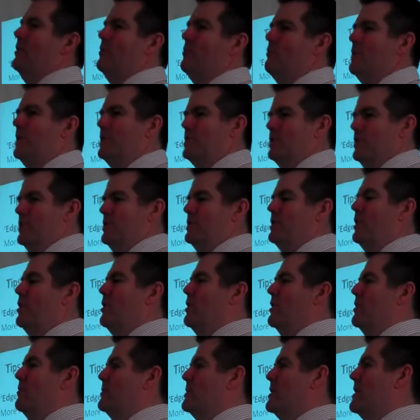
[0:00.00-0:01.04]
in the recent
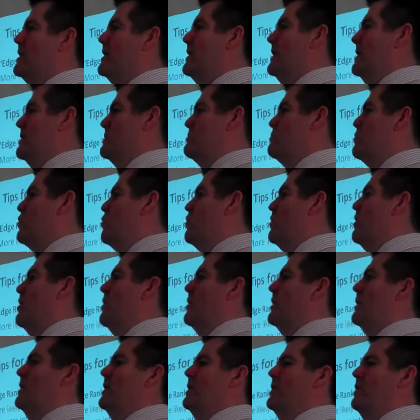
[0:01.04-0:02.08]
times, it's more
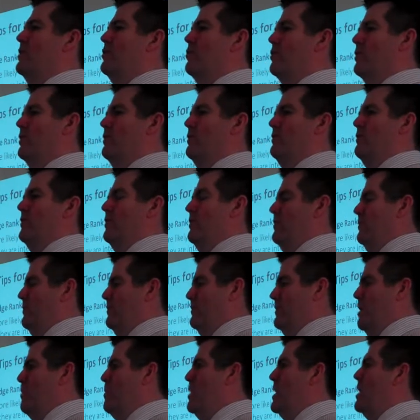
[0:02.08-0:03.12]
likely that you're going to
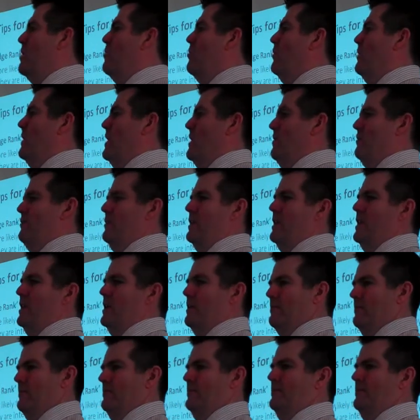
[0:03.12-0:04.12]
appear on their feed.